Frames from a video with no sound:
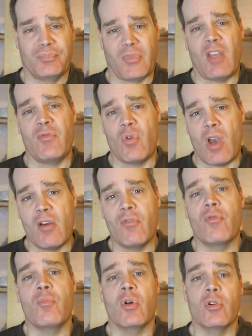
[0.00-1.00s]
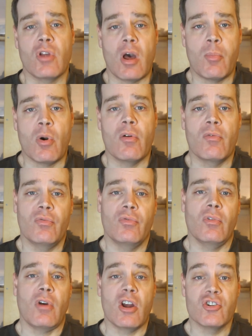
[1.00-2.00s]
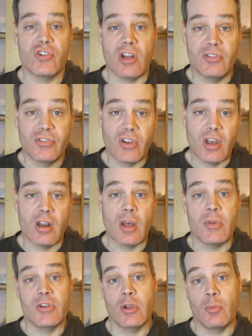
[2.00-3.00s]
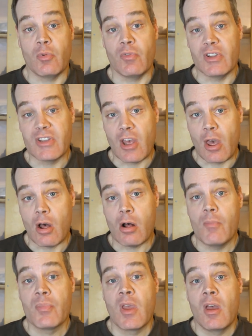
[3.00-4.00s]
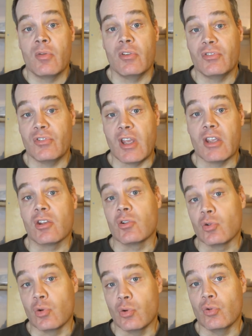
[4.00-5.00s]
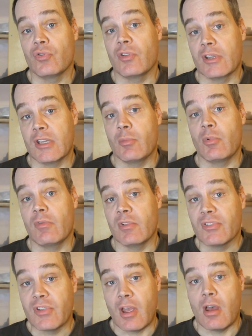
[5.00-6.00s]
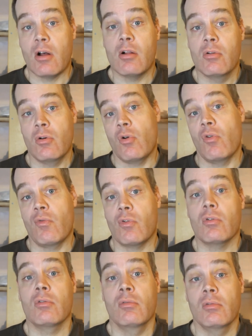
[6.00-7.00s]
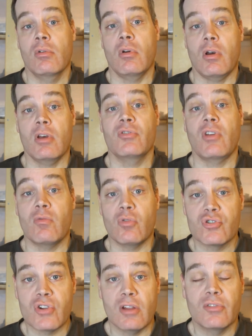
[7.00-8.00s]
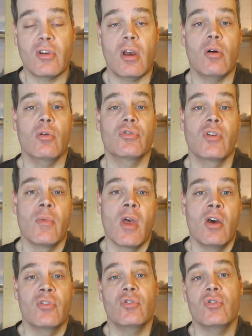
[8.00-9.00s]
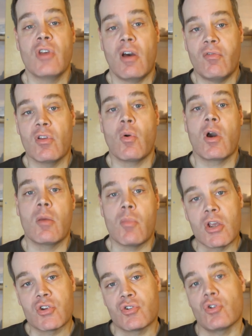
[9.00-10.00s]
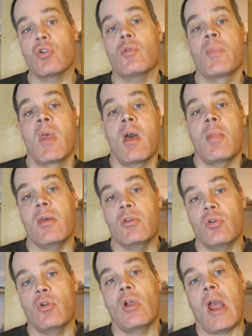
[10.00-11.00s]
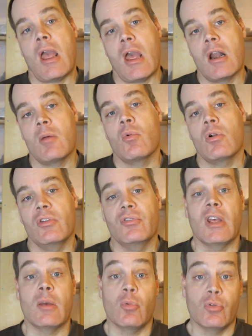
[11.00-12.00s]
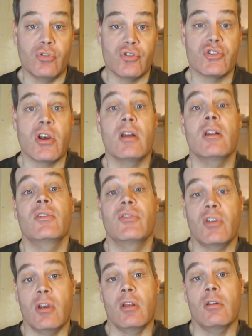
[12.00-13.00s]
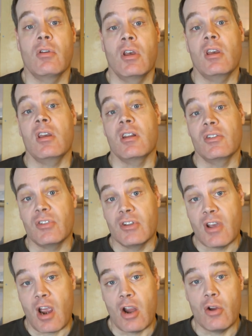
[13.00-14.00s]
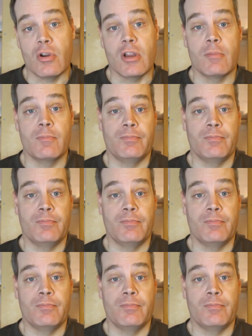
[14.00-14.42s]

If you have buildup of unshed skin at the tip of the tail, the snake can lose the tip of its tail over several shed cycles. So you definitely want to make sure that your animal is able to shed its skin in its entirety.